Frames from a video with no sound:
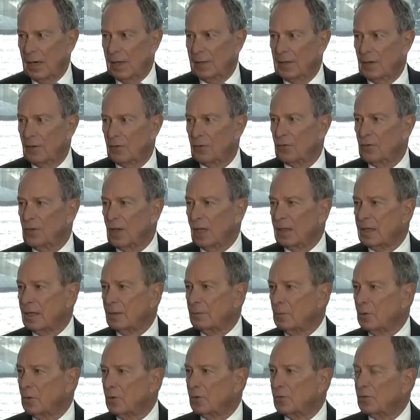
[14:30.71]
And there's
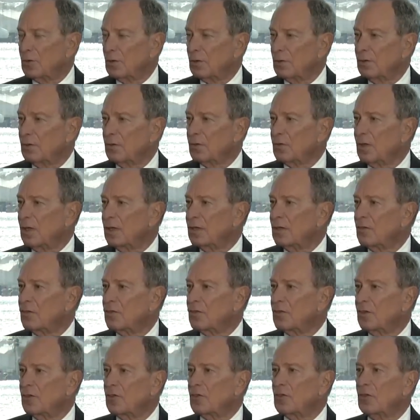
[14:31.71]
nothing more serious than
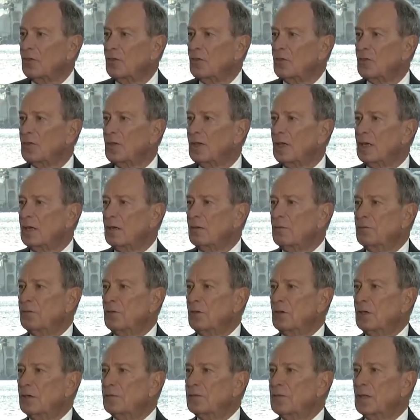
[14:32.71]
decisions that
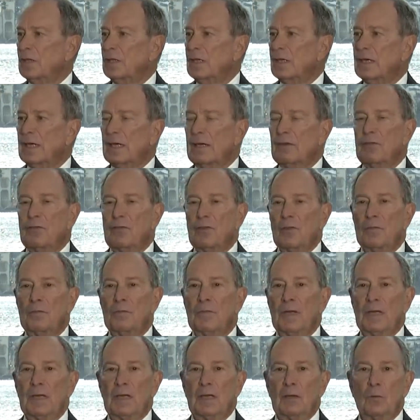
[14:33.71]
involve the lives
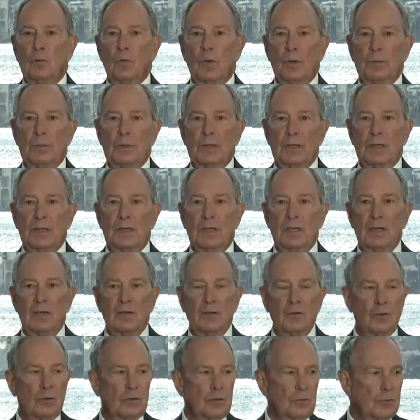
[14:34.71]
of men and women
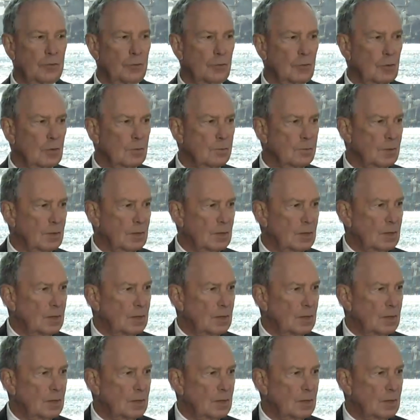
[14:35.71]
in uniform.